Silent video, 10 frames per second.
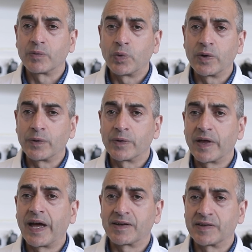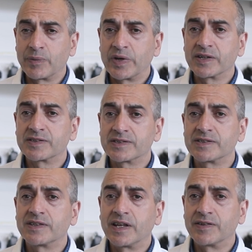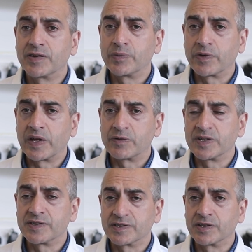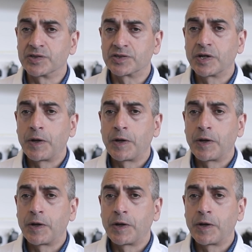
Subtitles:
with academics in terms of their research